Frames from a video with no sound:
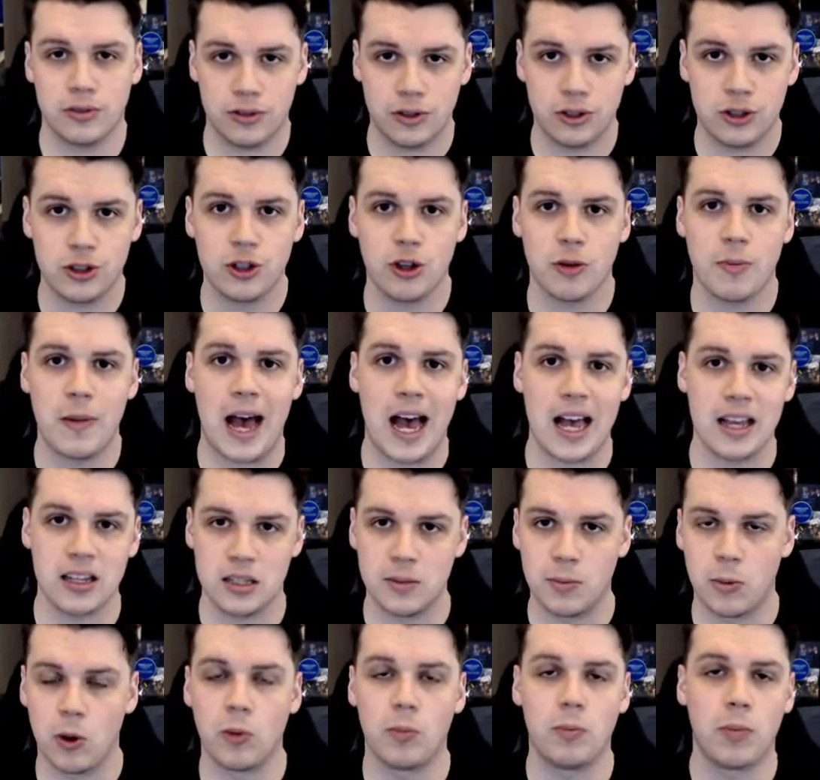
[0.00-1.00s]
Zouma has the
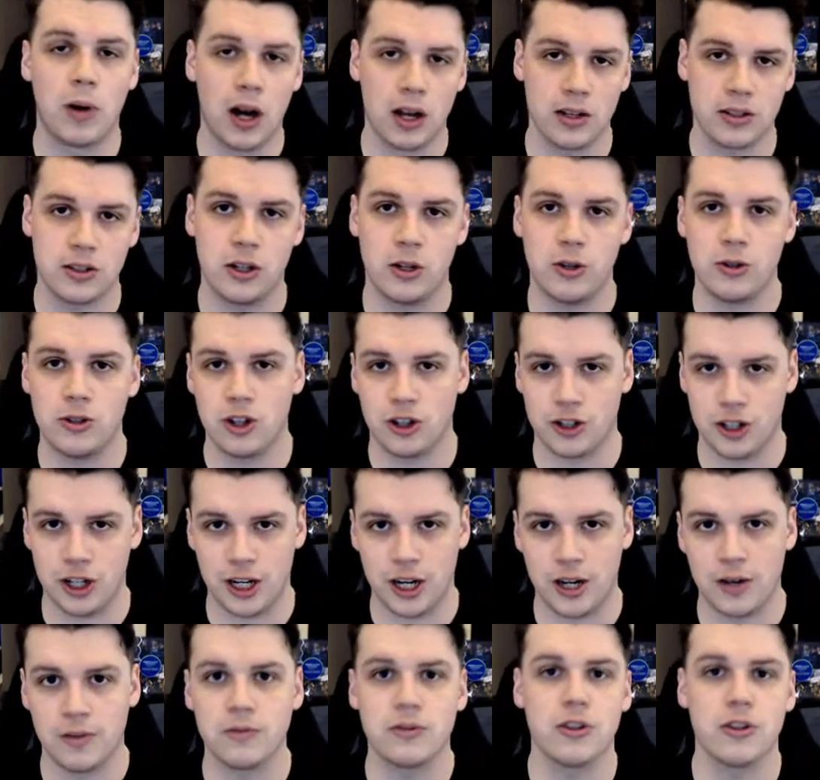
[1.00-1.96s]
ball, pass it to Jorginho.